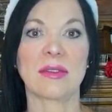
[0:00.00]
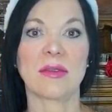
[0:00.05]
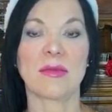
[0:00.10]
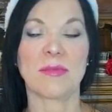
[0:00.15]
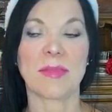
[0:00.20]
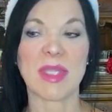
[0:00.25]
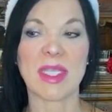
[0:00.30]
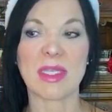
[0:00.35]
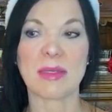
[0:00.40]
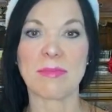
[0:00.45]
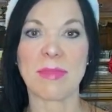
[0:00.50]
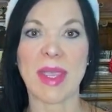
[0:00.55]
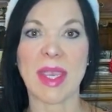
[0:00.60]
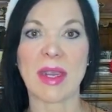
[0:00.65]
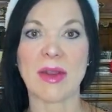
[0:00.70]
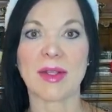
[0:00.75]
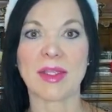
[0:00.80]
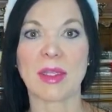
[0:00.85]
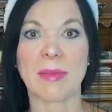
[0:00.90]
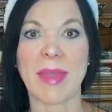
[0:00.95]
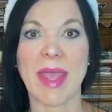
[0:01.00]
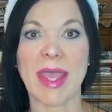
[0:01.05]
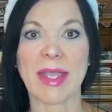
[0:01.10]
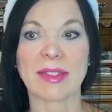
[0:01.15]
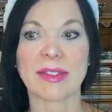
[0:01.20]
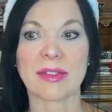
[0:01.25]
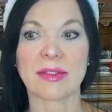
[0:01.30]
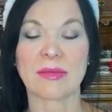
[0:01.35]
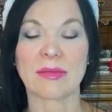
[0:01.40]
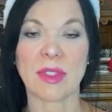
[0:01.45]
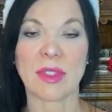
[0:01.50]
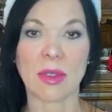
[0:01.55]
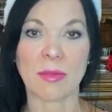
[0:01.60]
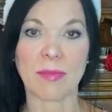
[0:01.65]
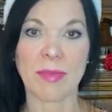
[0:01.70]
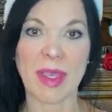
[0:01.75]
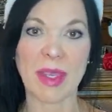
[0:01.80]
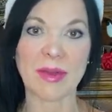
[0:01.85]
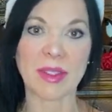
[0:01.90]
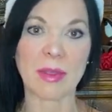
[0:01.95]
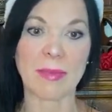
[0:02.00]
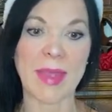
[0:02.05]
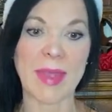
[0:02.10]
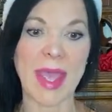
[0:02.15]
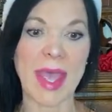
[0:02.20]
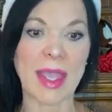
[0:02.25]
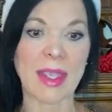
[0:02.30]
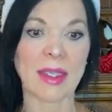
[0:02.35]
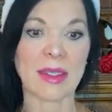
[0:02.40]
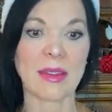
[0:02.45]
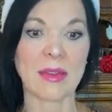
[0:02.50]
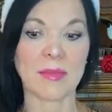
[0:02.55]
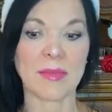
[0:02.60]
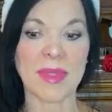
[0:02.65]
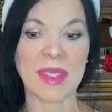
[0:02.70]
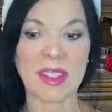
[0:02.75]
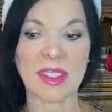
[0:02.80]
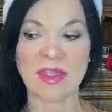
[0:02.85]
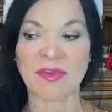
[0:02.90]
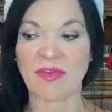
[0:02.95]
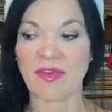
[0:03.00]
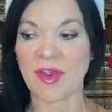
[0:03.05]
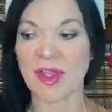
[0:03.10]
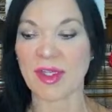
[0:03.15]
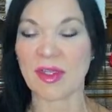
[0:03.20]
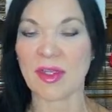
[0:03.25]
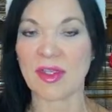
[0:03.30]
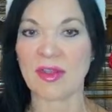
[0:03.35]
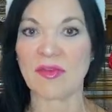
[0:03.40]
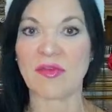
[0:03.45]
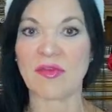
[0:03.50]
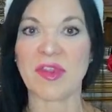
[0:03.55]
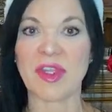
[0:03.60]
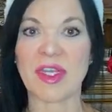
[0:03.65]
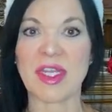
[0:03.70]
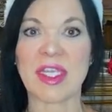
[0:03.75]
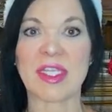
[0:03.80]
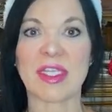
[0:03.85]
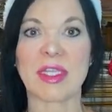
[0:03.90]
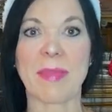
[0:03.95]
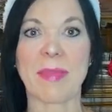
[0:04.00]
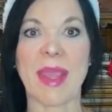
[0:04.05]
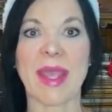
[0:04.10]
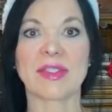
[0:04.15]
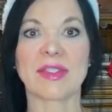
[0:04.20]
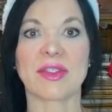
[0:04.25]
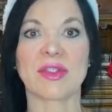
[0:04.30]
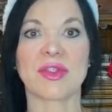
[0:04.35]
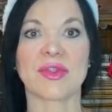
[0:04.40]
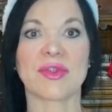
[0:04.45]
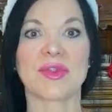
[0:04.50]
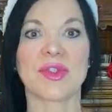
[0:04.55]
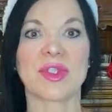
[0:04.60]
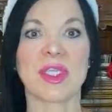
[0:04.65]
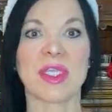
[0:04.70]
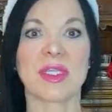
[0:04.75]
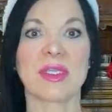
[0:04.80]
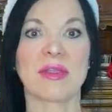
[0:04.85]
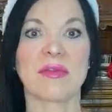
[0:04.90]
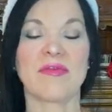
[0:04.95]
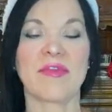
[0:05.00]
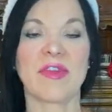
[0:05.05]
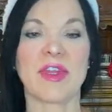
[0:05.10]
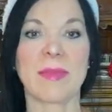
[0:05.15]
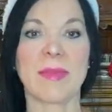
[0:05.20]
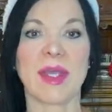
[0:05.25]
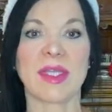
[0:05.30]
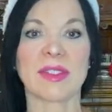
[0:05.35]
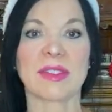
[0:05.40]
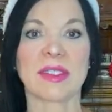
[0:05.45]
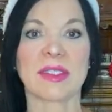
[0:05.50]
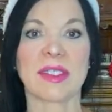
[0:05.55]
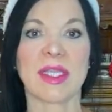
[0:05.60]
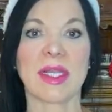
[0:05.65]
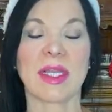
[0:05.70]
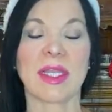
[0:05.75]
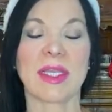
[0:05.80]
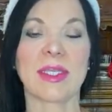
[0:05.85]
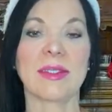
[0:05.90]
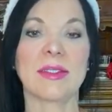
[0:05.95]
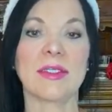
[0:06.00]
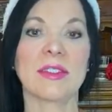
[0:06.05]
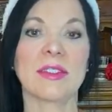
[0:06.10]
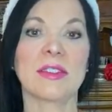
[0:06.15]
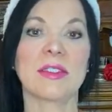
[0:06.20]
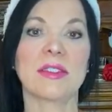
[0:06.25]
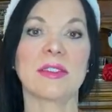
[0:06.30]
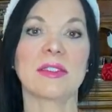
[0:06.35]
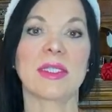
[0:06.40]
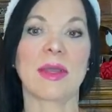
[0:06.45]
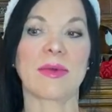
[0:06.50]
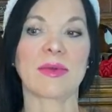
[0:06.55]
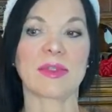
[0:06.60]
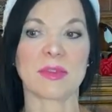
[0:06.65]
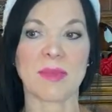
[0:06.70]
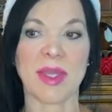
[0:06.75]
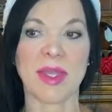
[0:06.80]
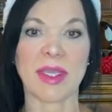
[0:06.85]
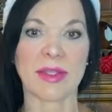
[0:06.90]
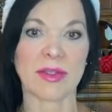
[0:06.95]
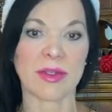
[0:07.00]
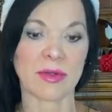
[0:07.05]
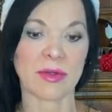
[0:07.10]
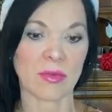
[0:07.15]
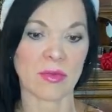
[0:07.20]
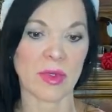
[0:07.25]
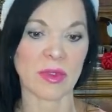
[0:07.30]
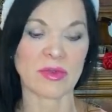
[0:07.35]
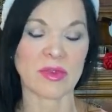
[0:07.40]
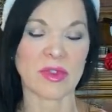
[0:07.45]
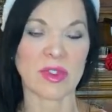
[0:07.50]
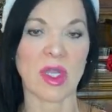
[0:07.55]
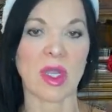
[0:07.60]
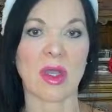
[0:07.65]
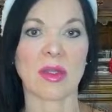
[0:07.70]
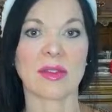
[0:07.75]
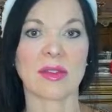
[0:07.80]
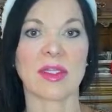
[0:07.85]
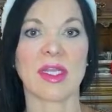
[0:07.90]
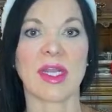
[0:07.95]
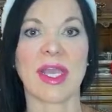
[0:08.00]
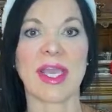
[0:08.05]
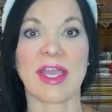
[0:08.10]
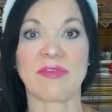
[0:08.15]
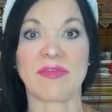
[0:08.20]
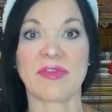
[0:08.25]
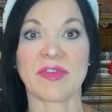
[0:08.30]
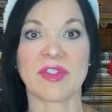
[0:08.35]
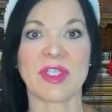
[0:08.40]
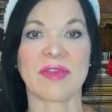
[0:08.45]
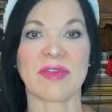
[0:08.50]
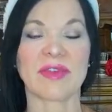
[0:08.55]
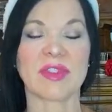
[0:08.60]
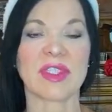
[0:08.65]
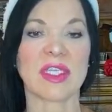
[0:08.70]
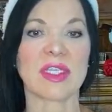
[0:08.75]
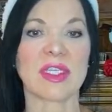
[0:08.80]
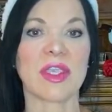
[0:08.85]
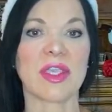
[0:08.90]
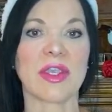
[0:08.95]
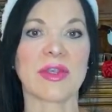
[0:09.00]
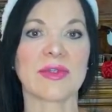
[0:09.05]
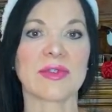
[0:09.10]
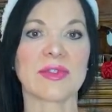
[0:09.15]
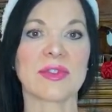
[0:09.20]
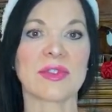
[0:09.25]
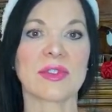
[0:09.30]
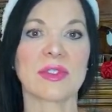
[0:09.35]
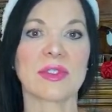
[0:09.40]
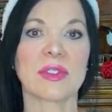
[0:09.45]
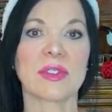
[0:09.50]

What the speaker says: Me and Bear in the back, you know, Bear in the back, me in the front, Vinny in the passenger seat, Vinny Moscatelli. That was my other road dog that I had for 17 years.